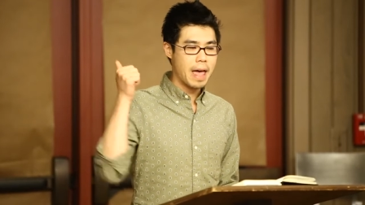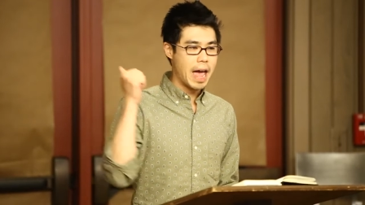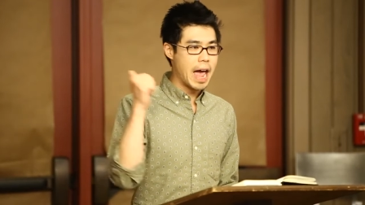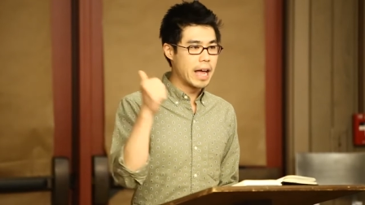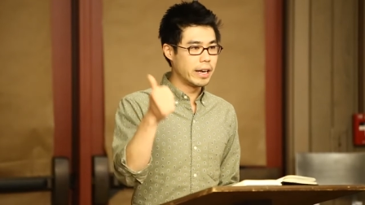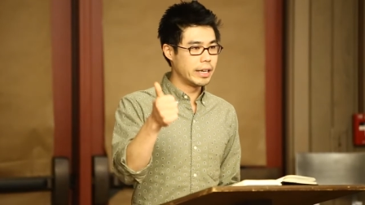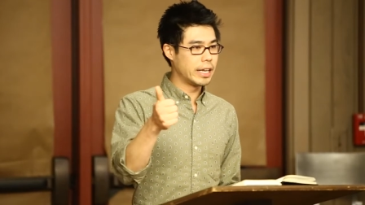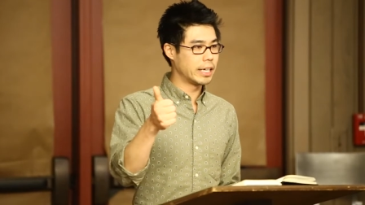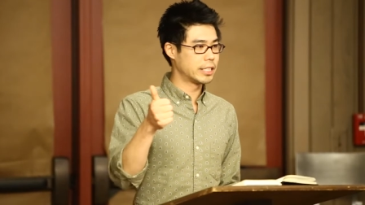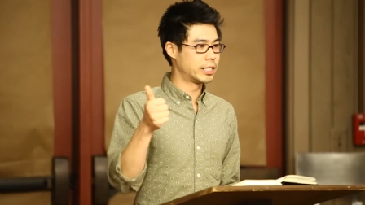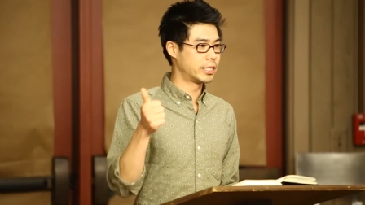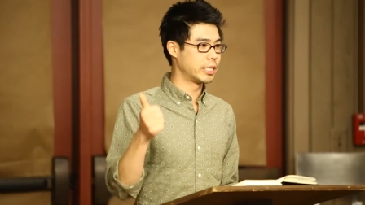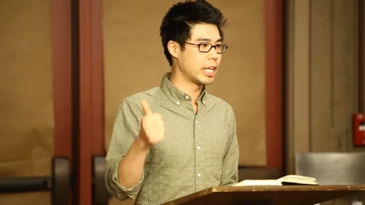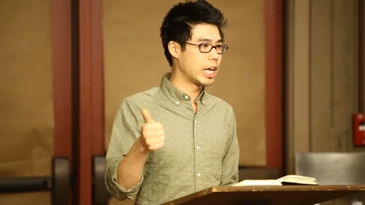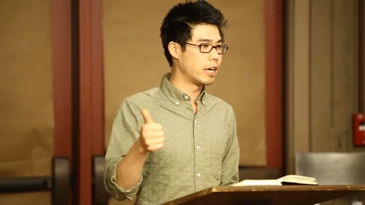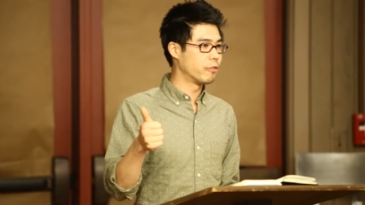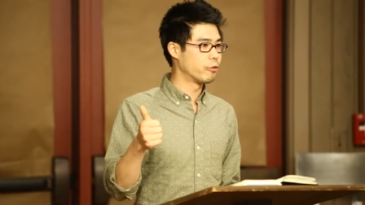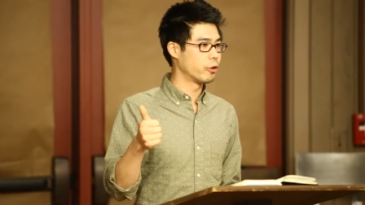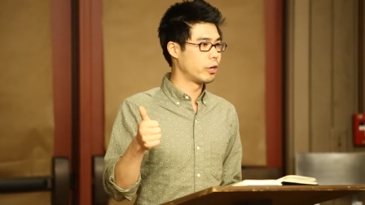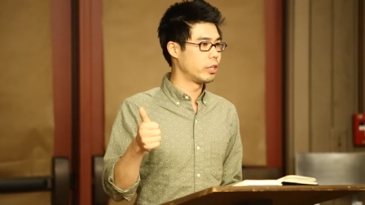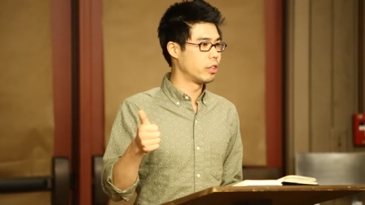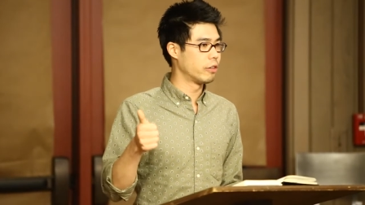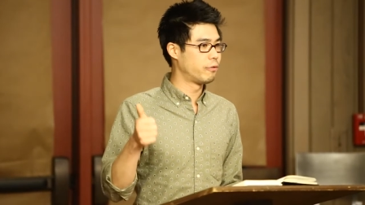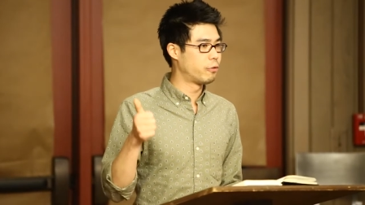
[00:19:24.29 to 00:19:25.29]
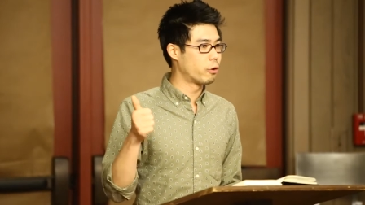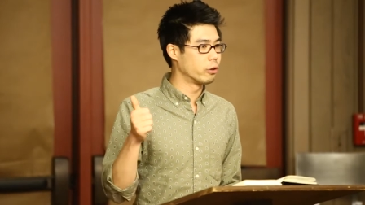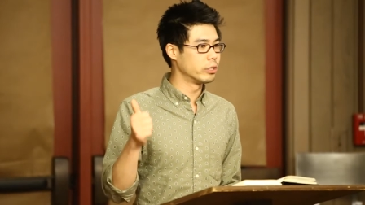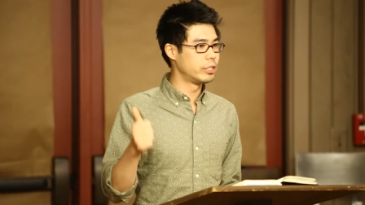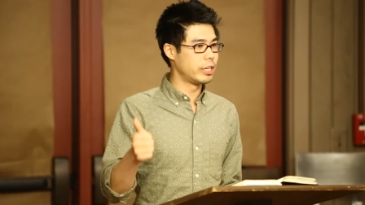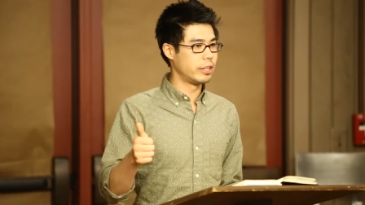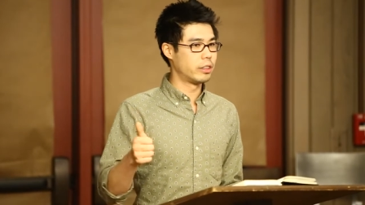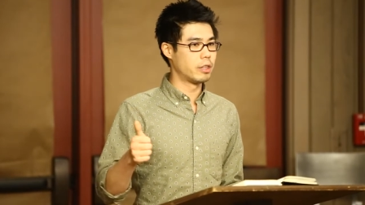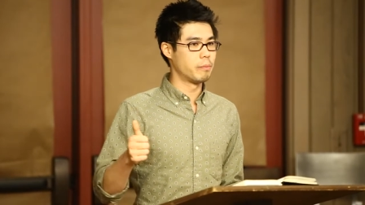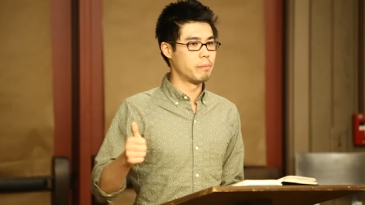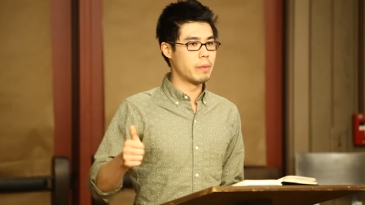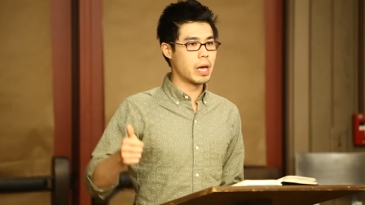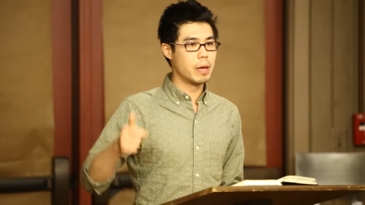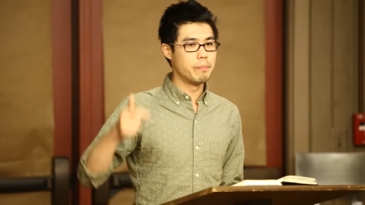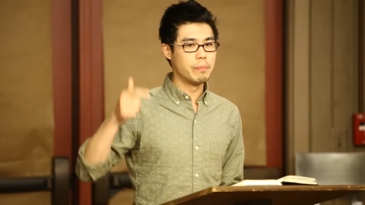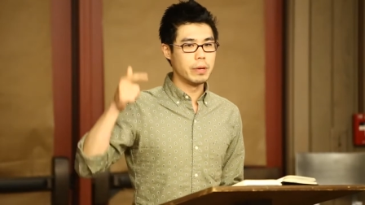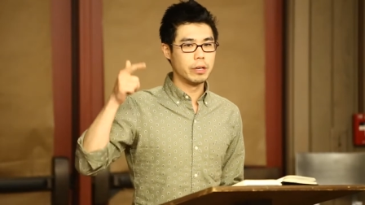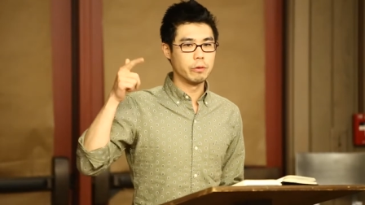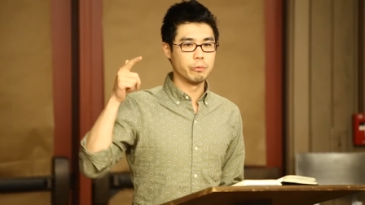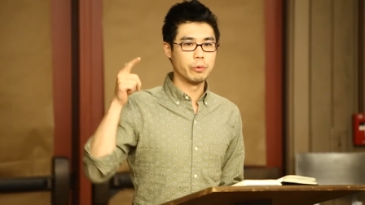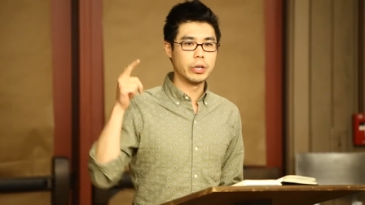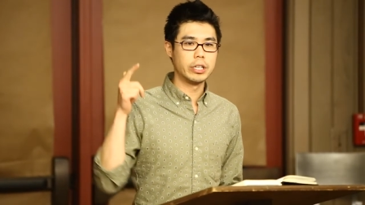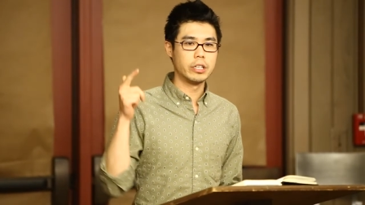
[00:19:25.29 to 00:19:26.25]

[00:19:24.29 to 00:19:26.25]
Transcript: ending slavery in the 14th Amendment,